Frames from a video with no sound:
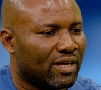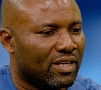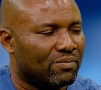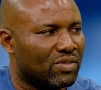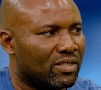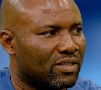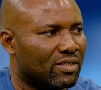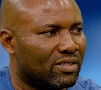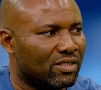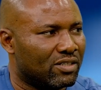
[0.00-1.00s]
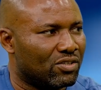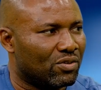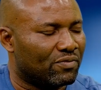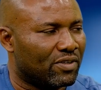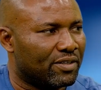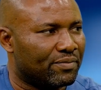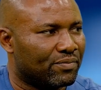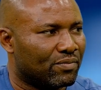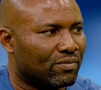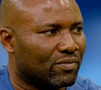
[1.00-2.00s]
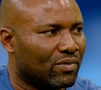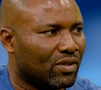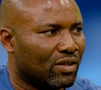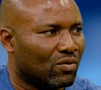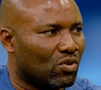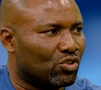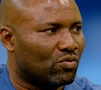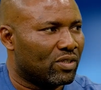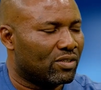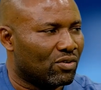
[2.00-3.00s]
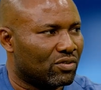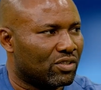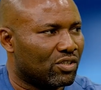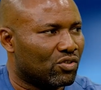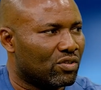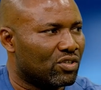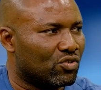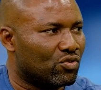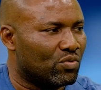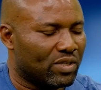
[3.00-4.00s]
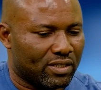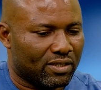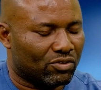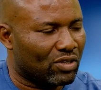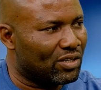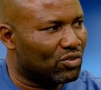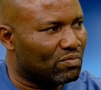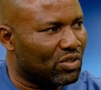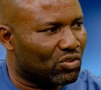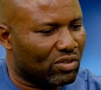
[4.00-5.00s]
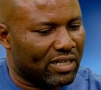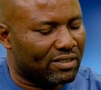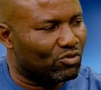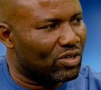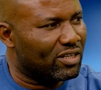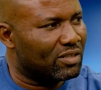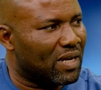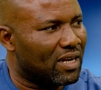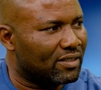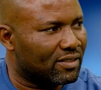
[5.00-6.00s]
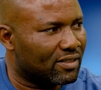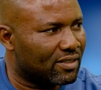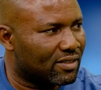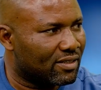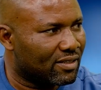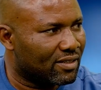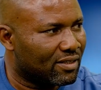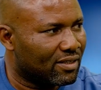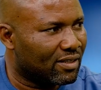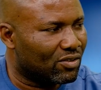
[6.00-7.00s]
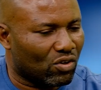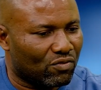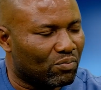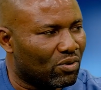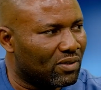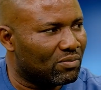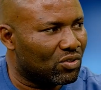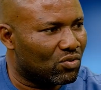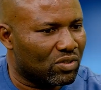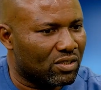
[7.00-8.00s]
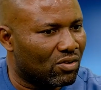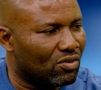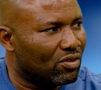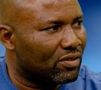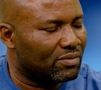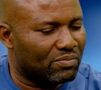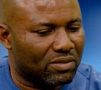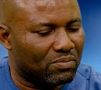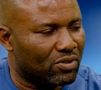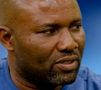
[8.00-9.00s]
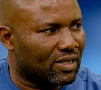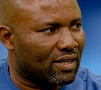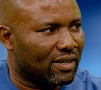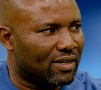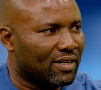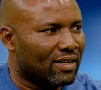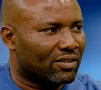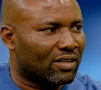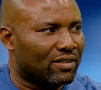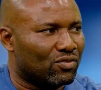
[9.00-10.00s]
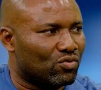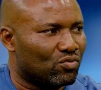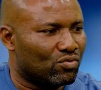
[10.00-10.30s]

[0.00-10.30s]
the DG of World Trade Organization is doing, trying to make sure that trade is balanced, solving problems between all the big boys that are trying to.